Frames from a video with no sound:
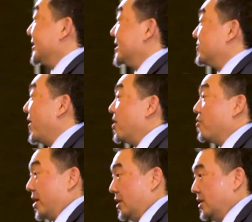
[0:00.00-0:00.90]
is very
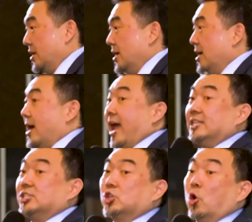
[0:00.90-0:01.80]
real, and
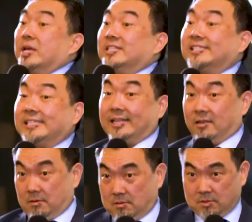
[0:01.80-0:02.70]
so is sin.
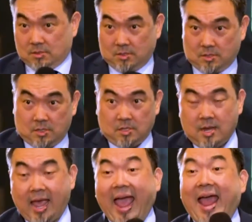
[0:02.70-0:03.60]

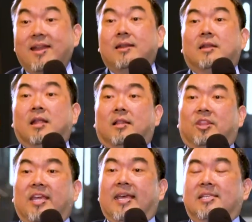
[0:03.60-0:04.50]
And the
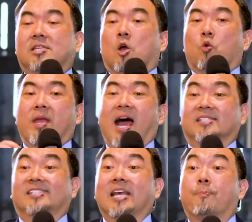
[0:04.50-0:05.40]
thing is, we are
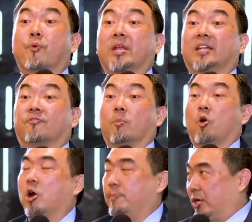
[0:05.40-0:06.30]
separated from
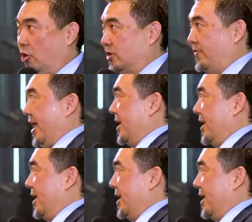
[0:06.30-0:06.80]
God because of that.